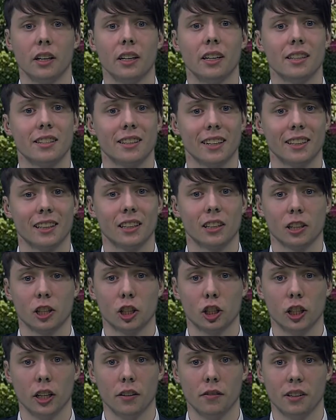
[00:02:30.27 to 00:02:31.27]
signalling a
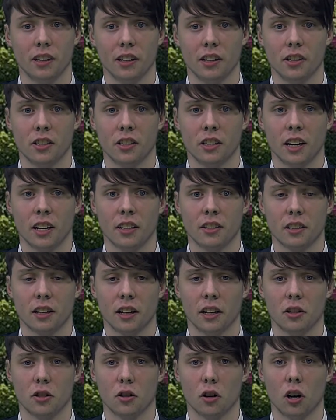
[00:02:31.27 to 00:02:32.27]
shift in his stance
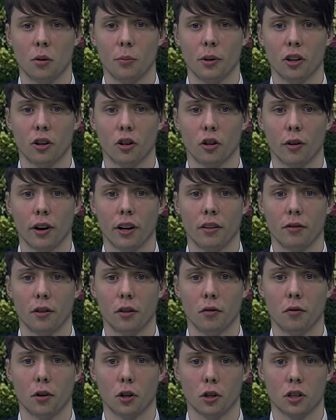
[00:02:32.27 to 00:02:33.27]
against arming Ukraine for the
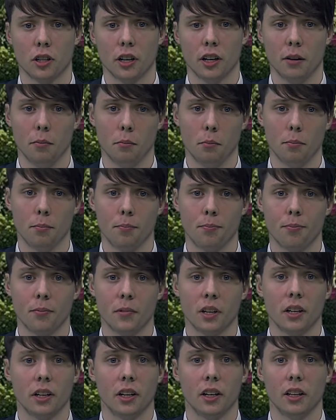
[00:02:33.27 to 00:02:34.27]
first time.
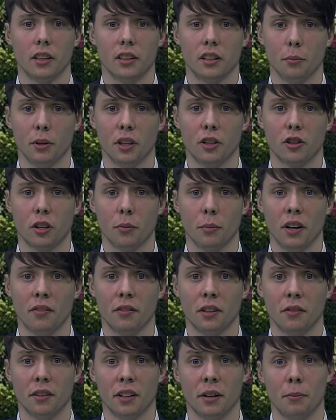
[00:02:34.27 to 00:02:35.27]
Dmitry
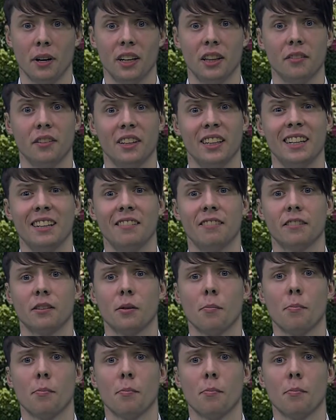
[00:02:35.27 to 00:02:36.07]
Medvedev,